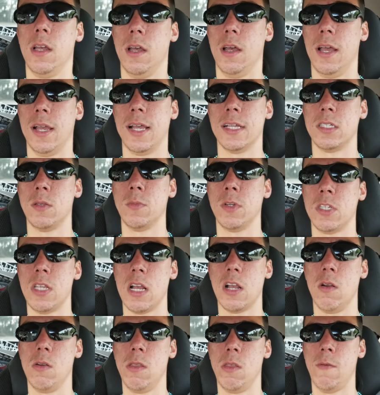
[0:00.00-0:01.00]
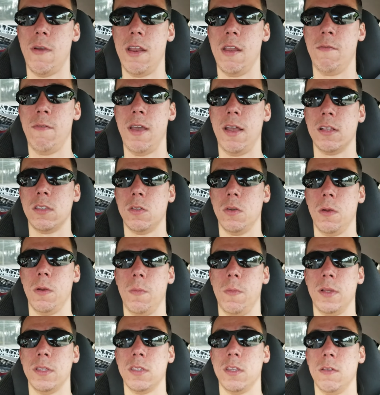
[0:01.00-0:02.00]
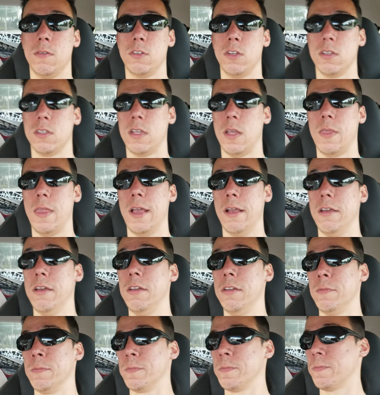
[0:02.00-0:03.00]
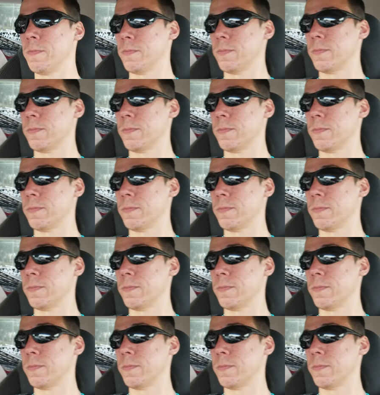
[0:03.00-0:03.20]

I guess I'm just not going to the right events, or my stuff's just not that good.